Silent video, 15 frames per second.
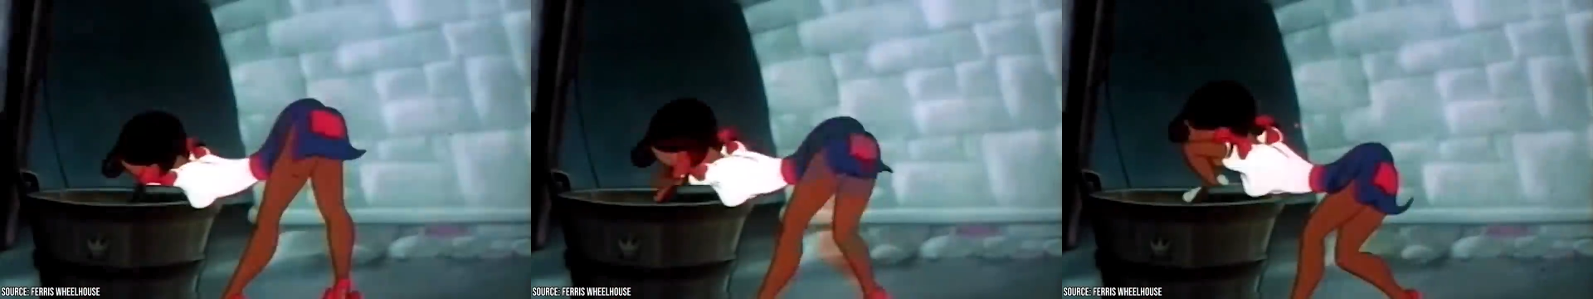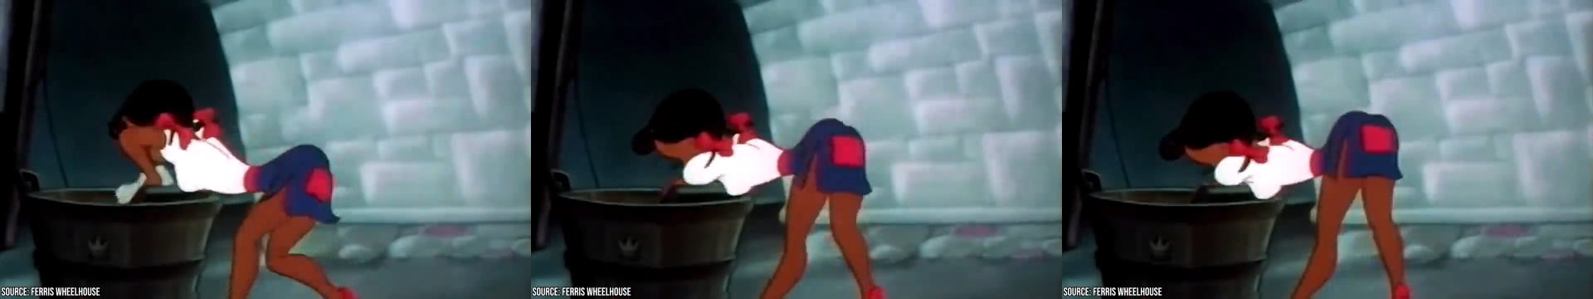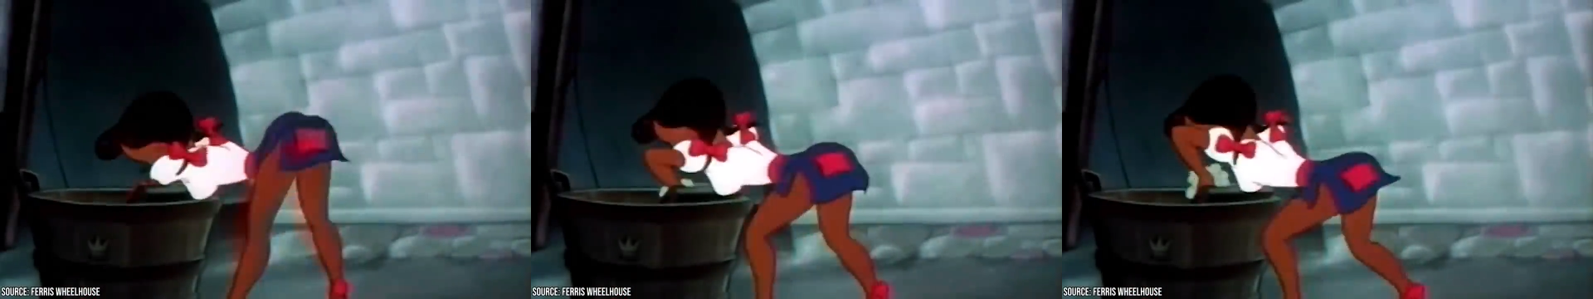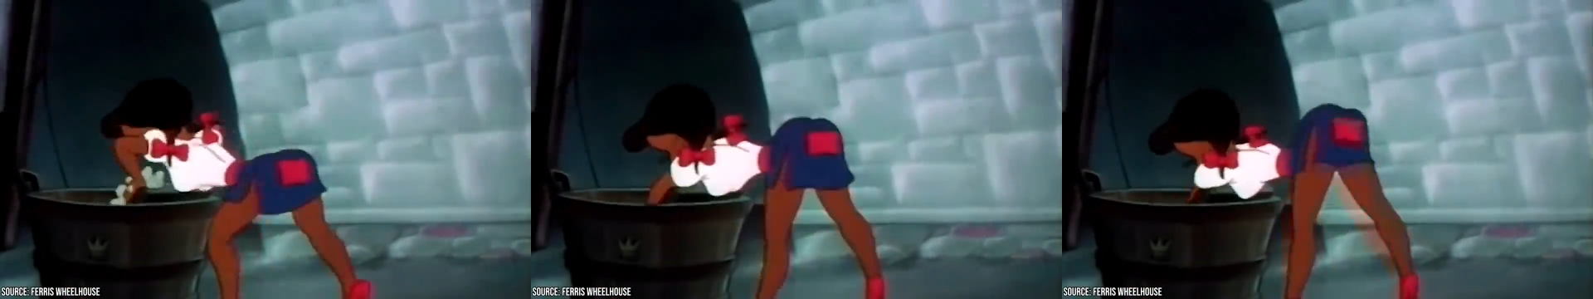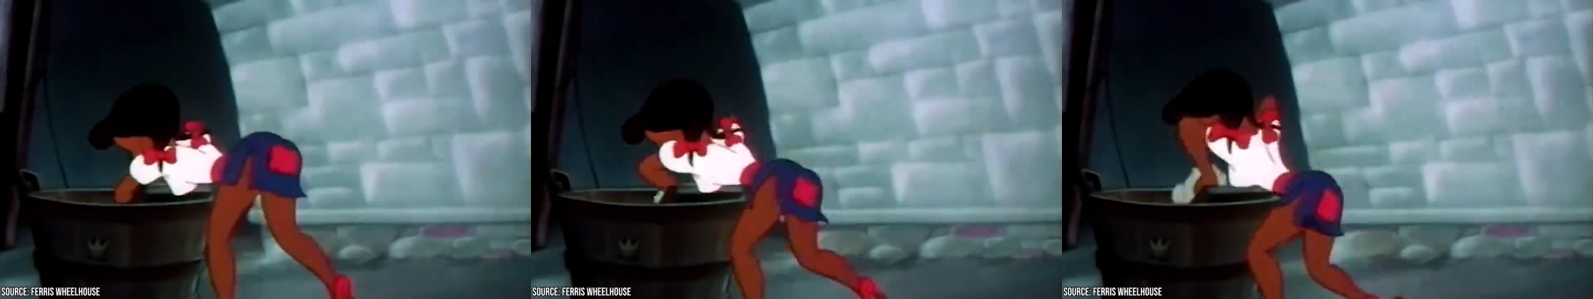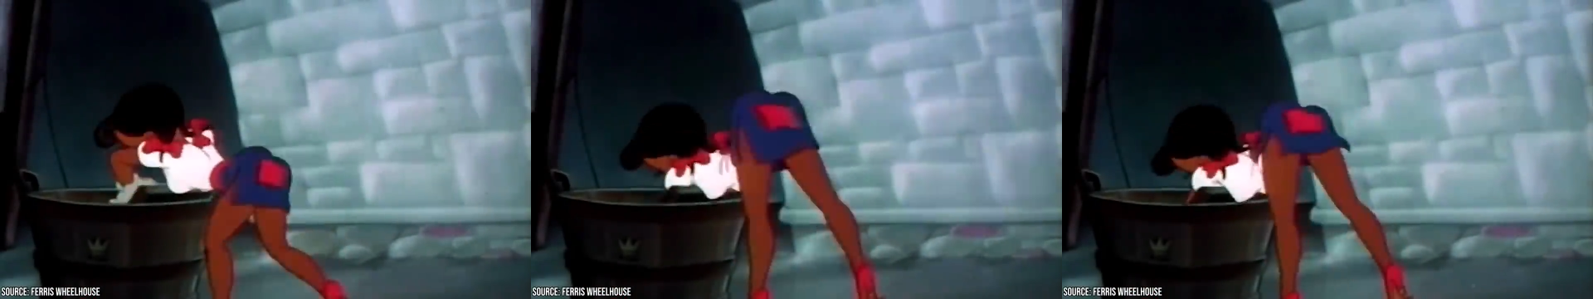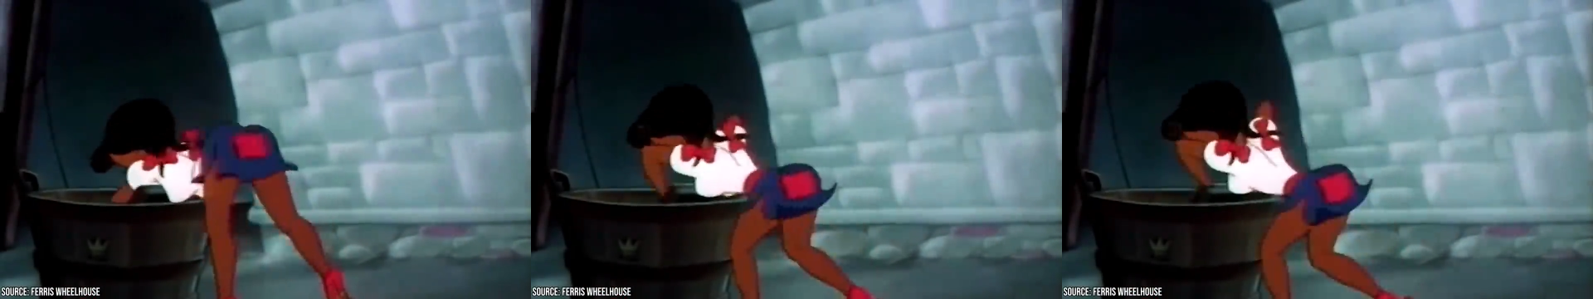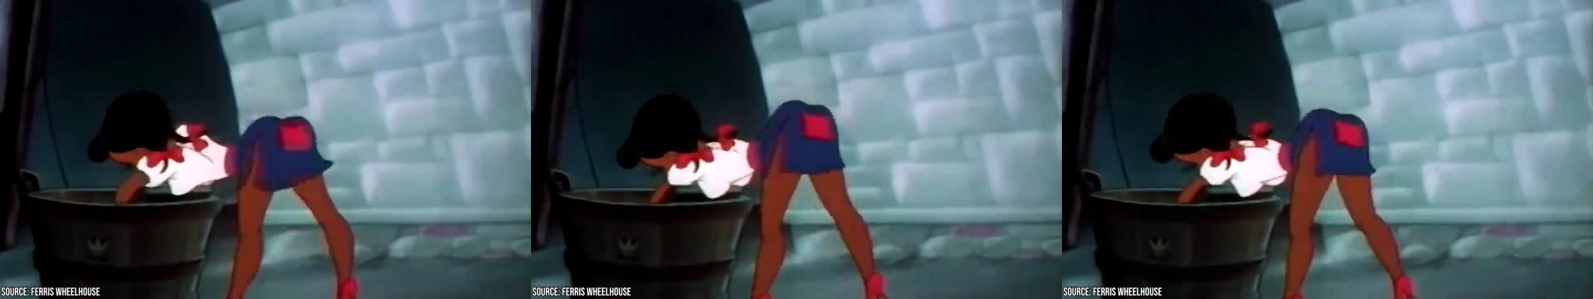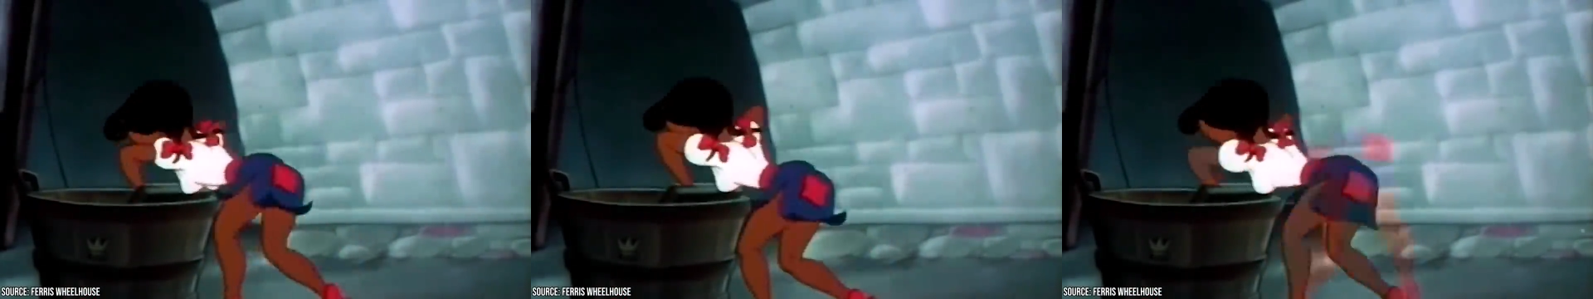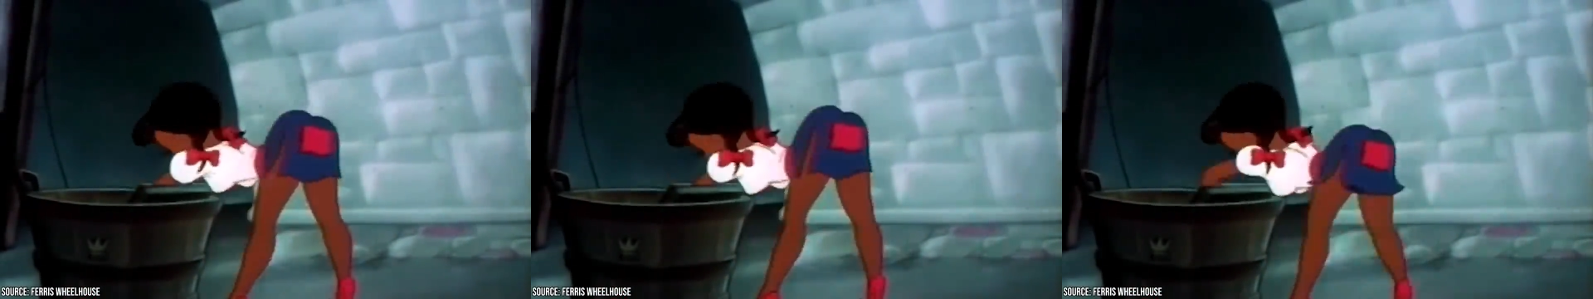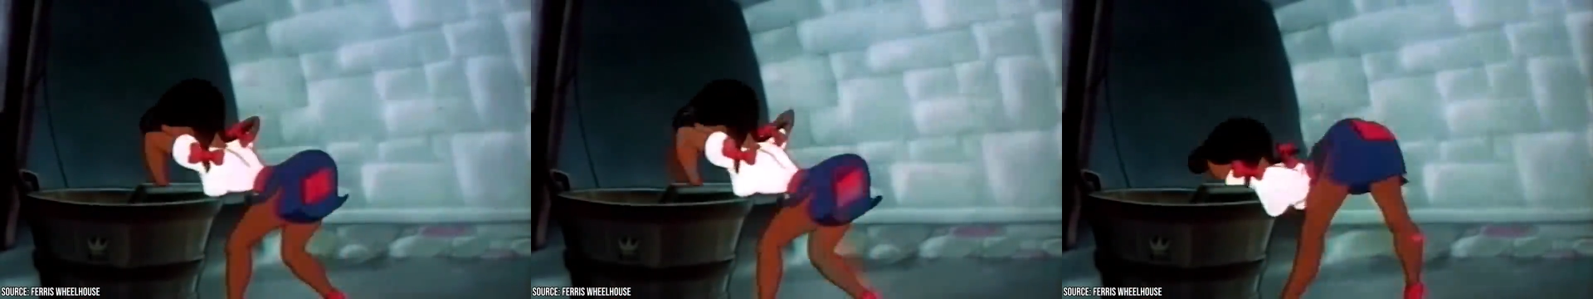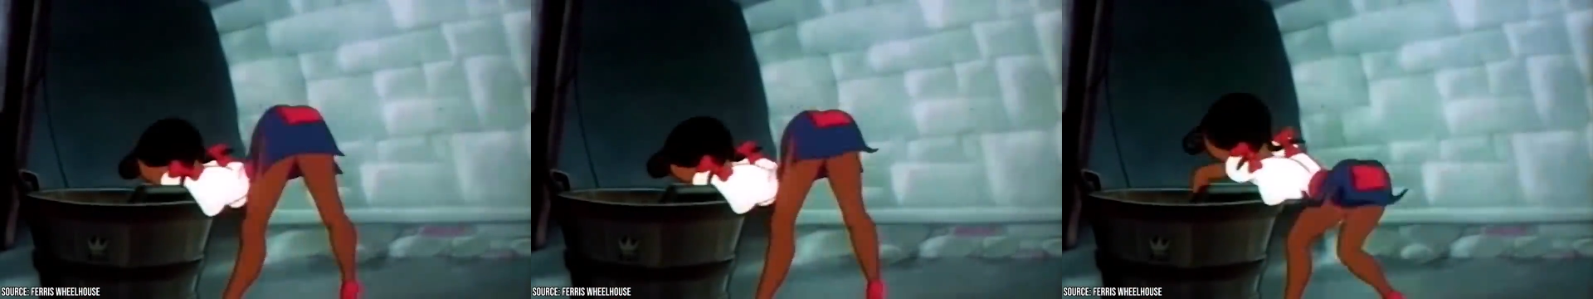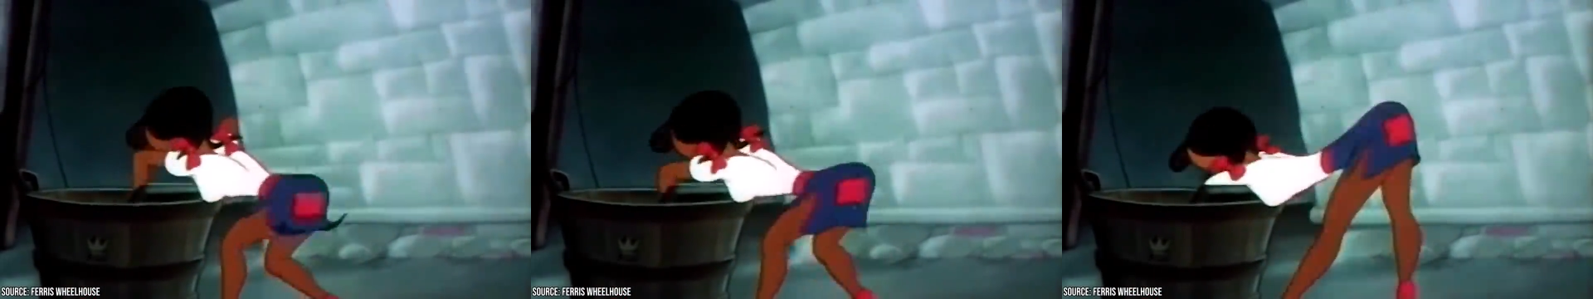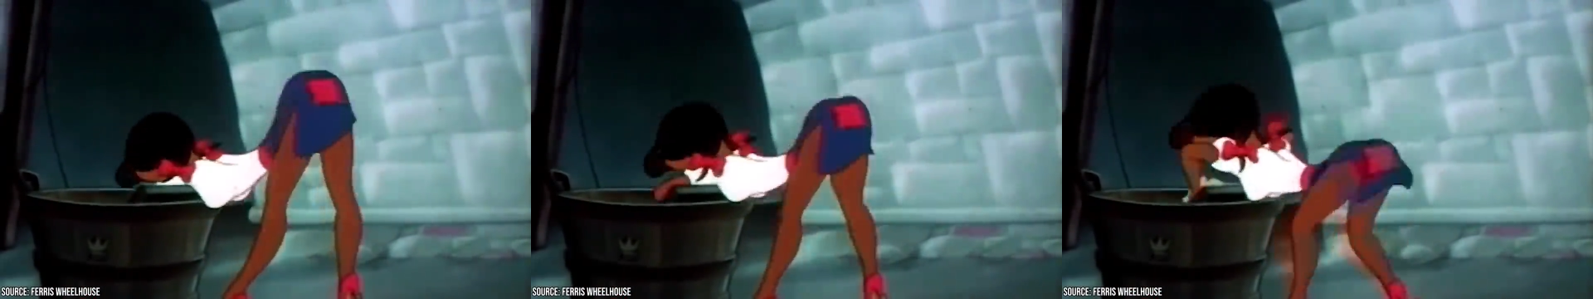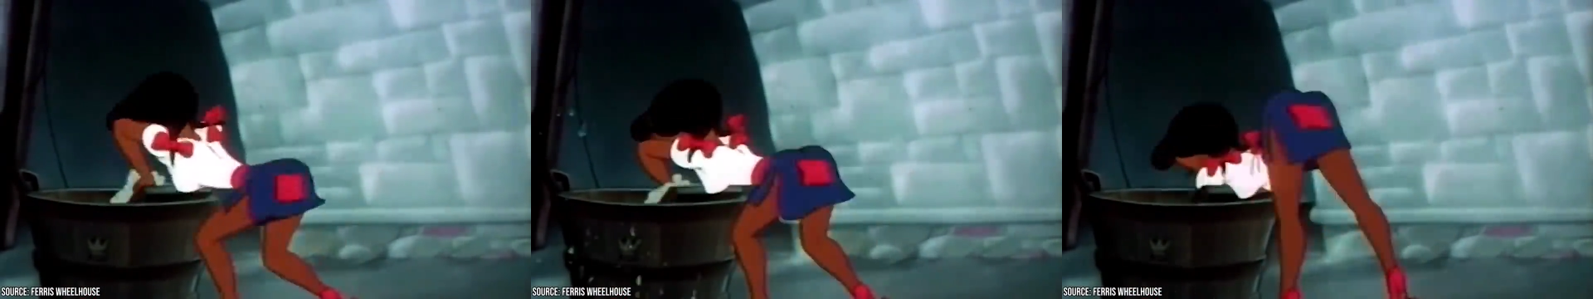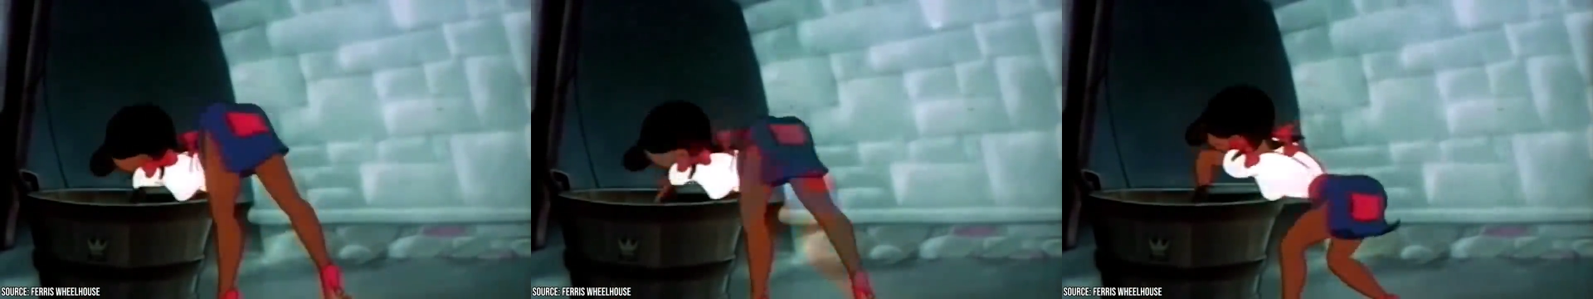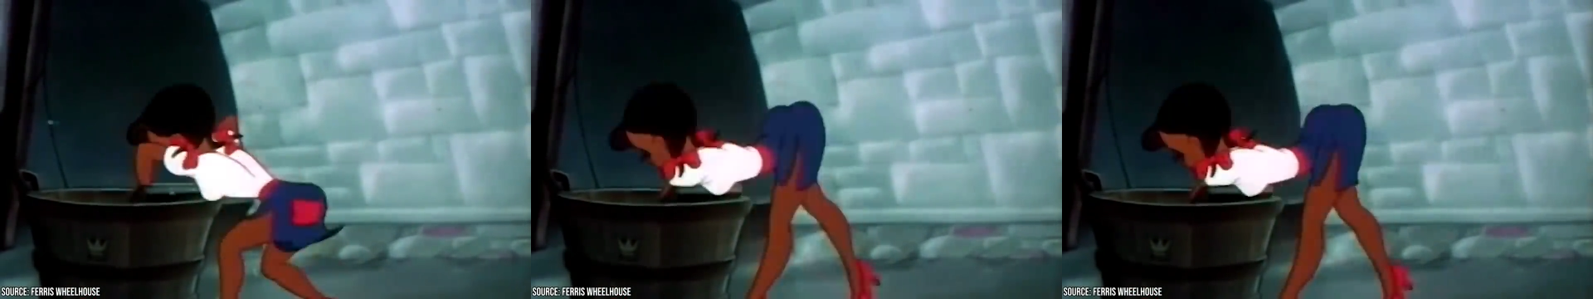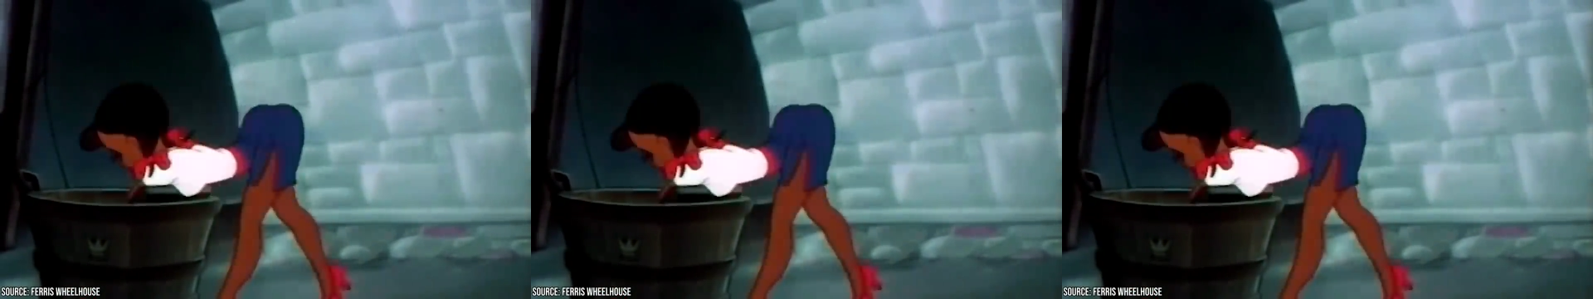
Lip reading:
Nobody's mouth can be seen.